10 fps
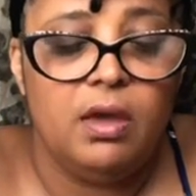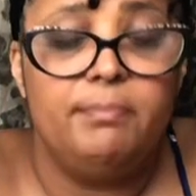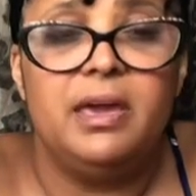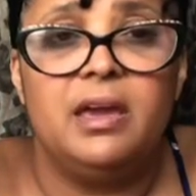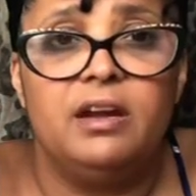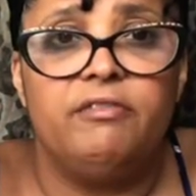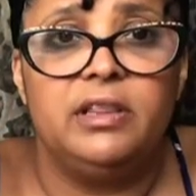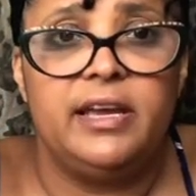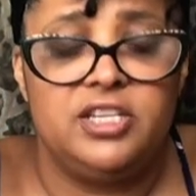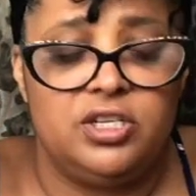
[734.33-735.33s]
Being in a
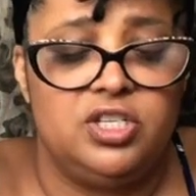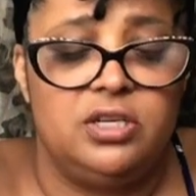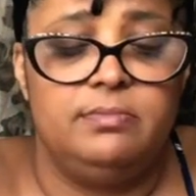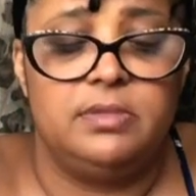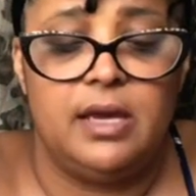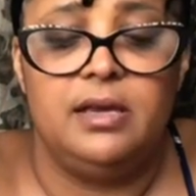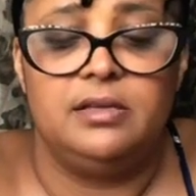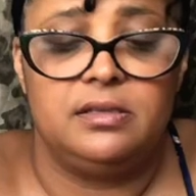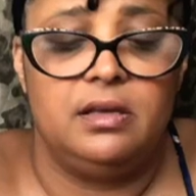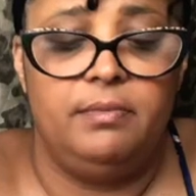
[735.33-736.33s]
relationship
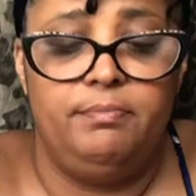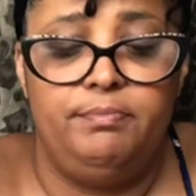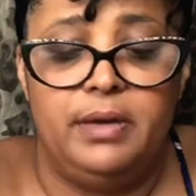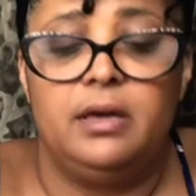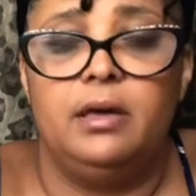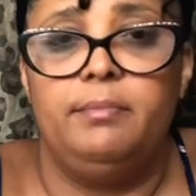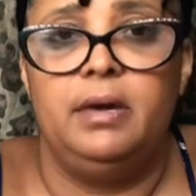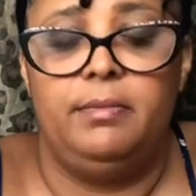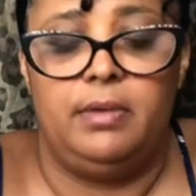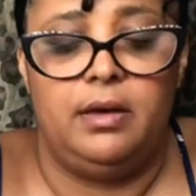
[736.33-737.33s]
takes a big
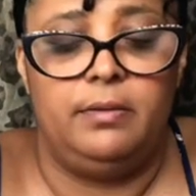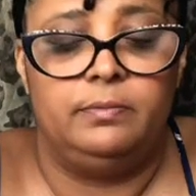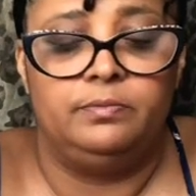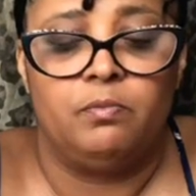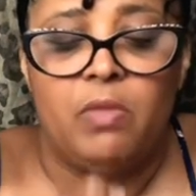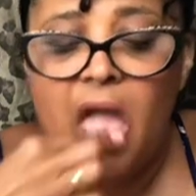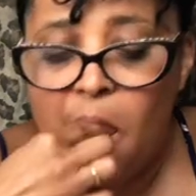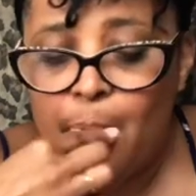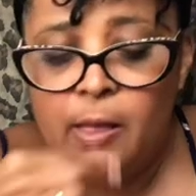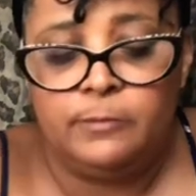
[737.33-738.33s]
commitment.
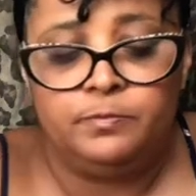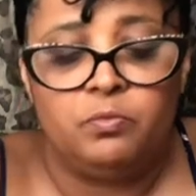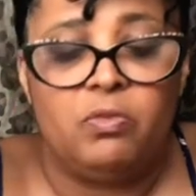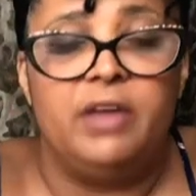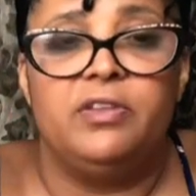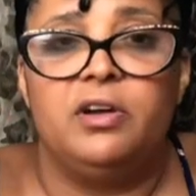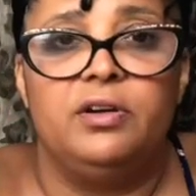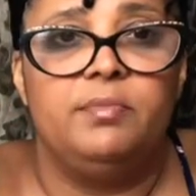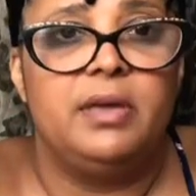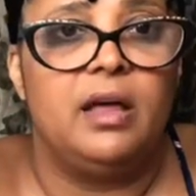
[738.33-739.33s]
And there are going
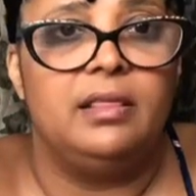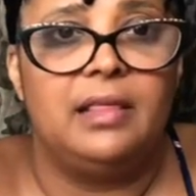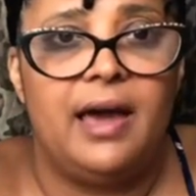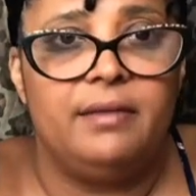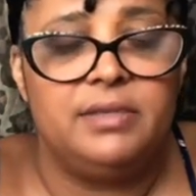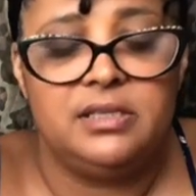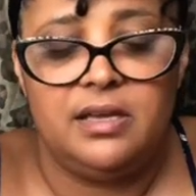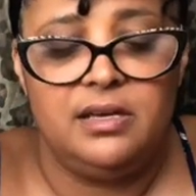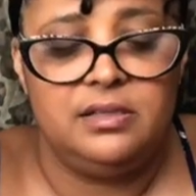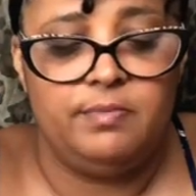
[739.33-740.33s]
to be a lot of
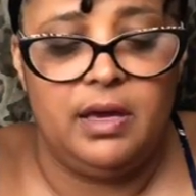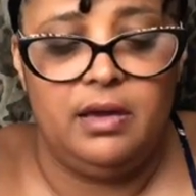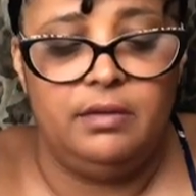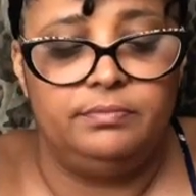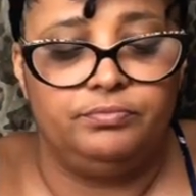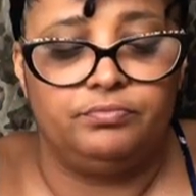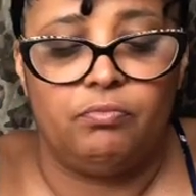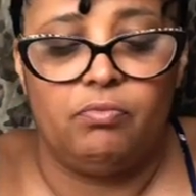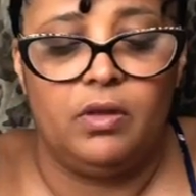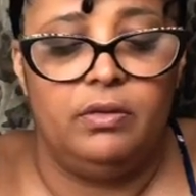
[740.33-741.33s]
mistakes made.
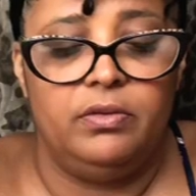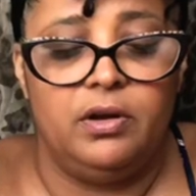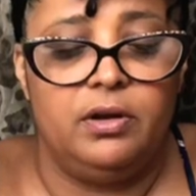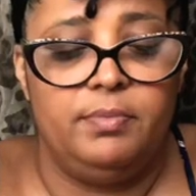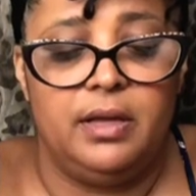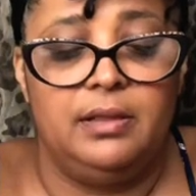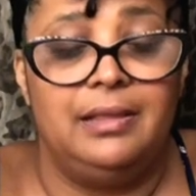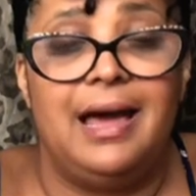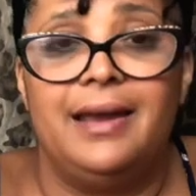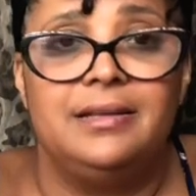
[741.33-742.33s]
There are going to be a
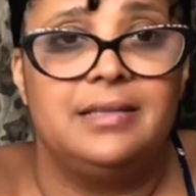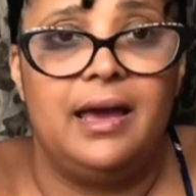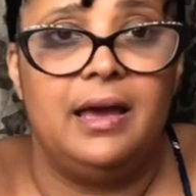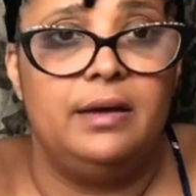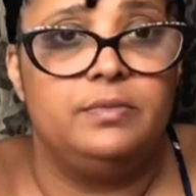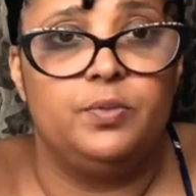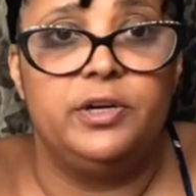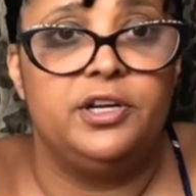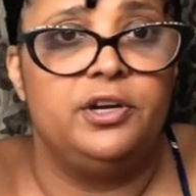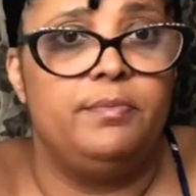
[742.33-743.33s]
lot of times where
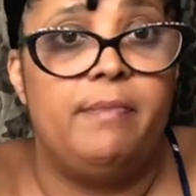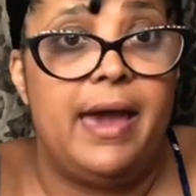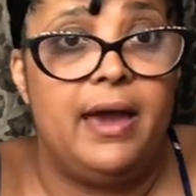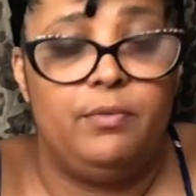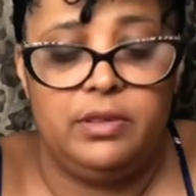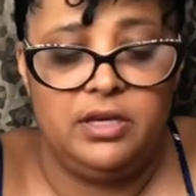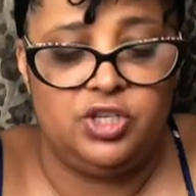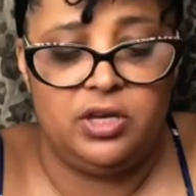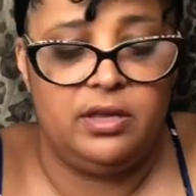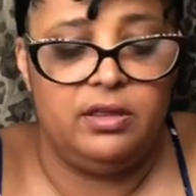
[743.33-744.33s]
you're mad with
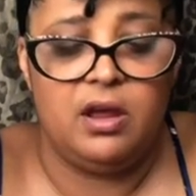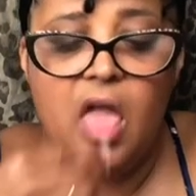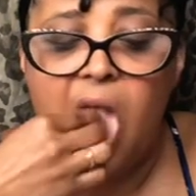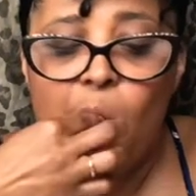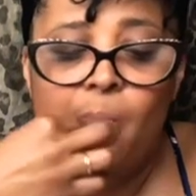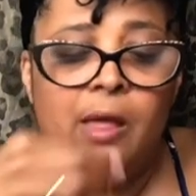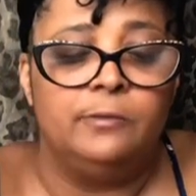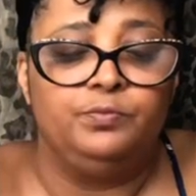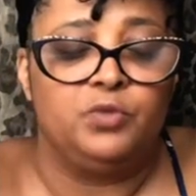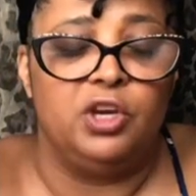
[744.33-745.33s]
each other and
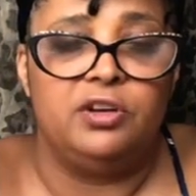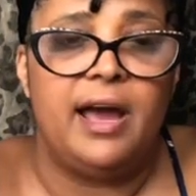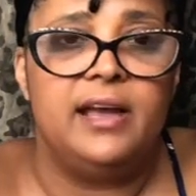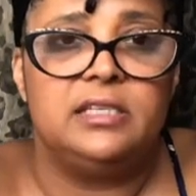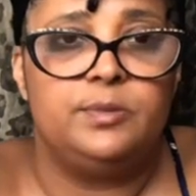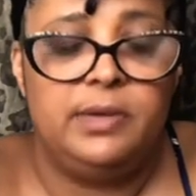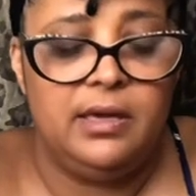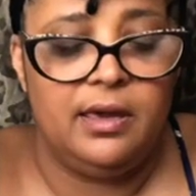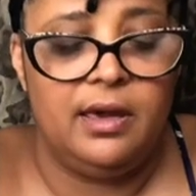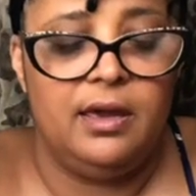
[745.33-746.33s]
you're not
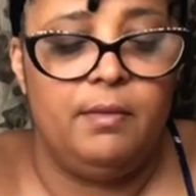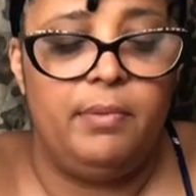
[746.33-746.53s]
speaking.